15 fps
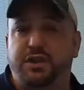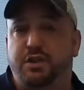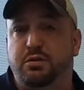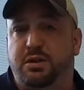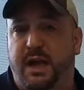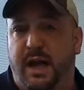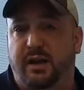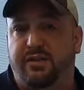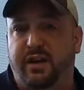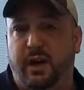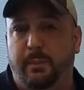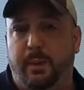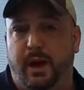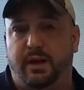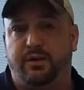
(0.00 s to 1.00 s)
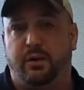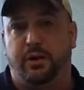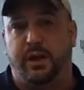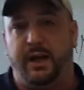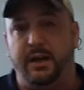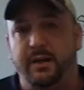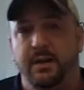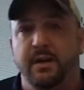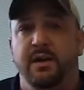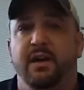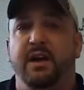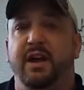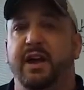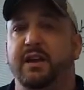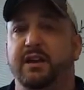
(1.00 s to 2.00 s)
$2,000 a month, okay?
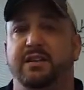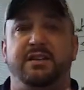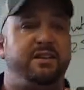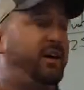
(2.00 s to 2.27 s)
And this is